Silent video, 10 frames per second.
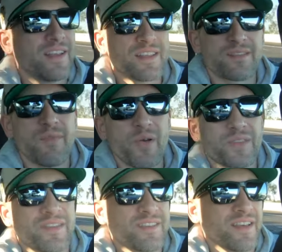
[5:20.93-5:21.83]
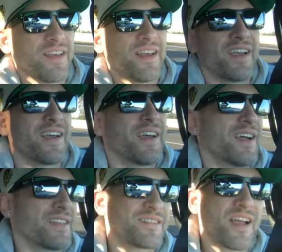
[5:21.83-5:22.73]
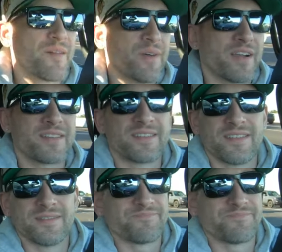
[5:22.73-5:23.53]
Smokes uh, Starbucks.